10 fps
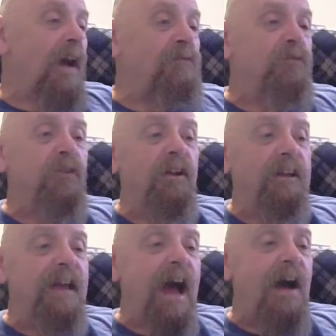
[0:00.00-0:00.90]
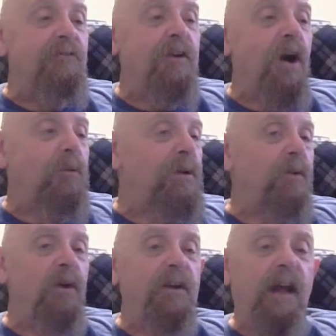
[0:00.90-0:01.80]
I really have going
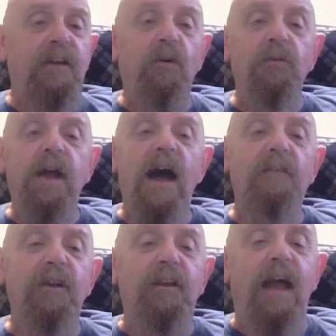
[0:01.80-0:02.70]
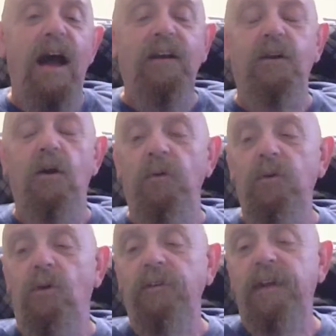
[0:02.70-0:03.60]
on. I don't have a lot going
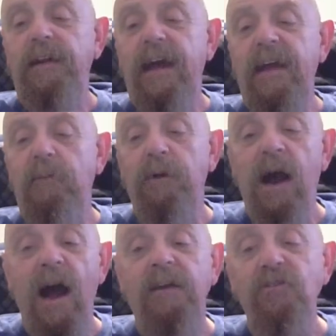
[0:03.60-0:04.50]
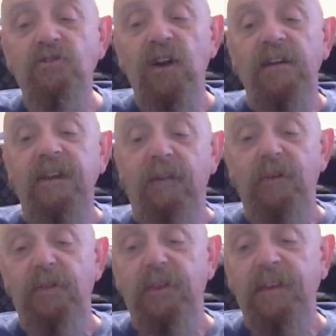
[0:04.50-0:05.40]
on today. I'm kind of shutting
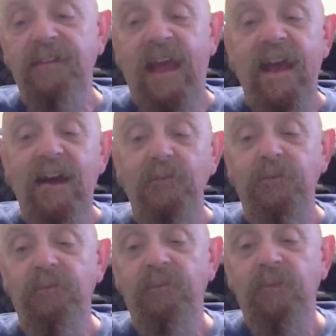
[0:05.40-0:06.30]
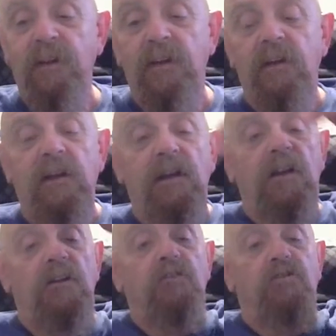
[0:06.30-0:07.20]
everything down
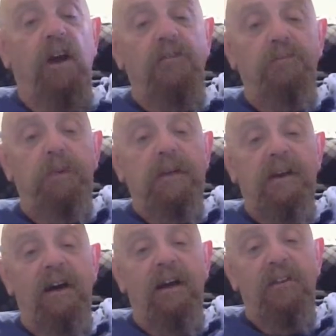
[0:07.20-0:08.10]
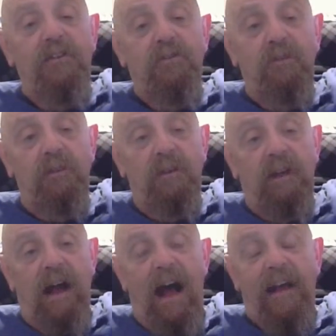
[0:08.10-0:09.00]
just because
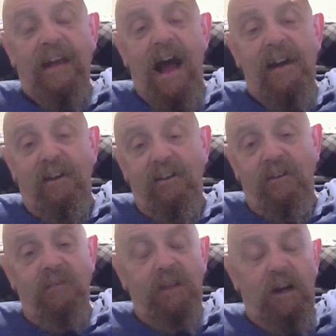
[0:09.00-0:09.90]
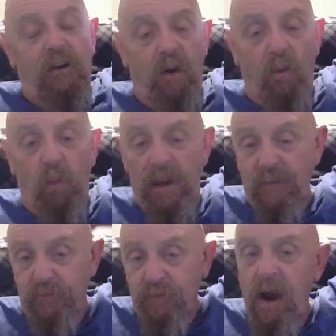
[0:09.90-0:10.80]
I got a week
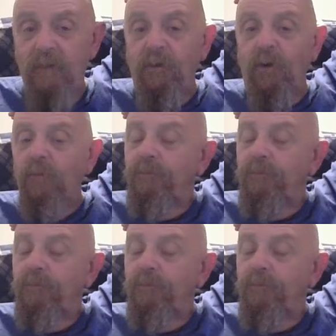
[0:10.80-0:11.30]
of travel.